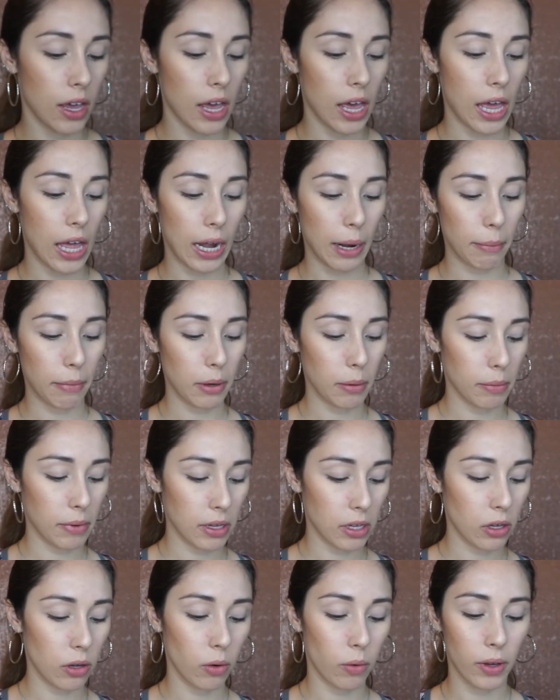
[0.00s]
And I'm going to
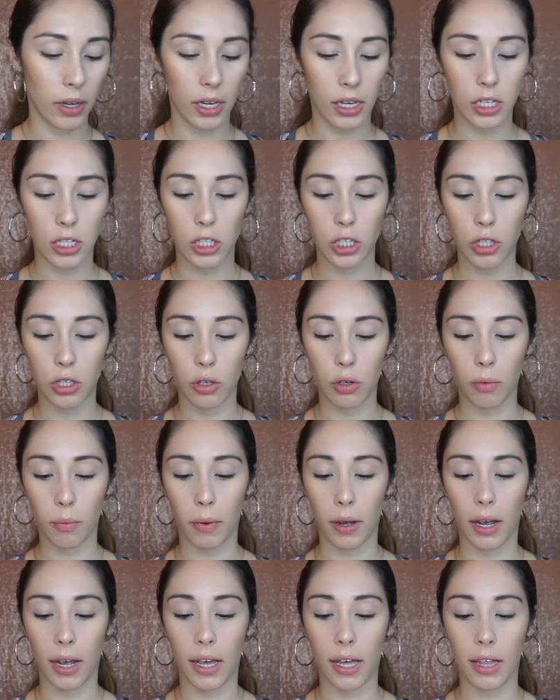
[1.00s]
be going into
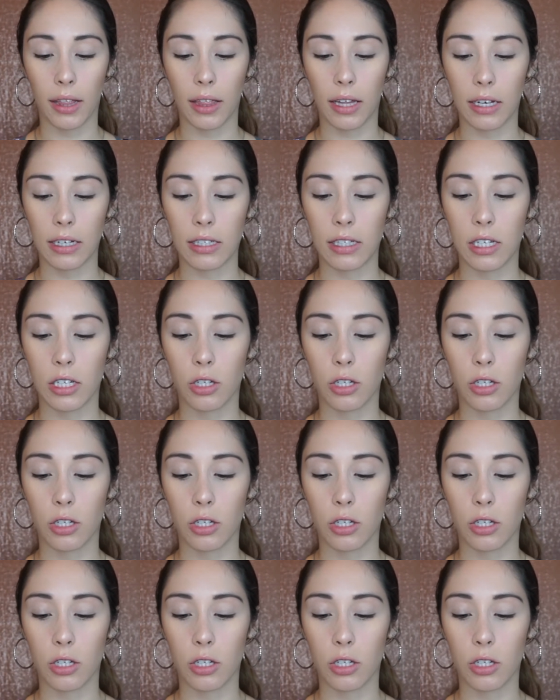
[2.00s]
my Lexi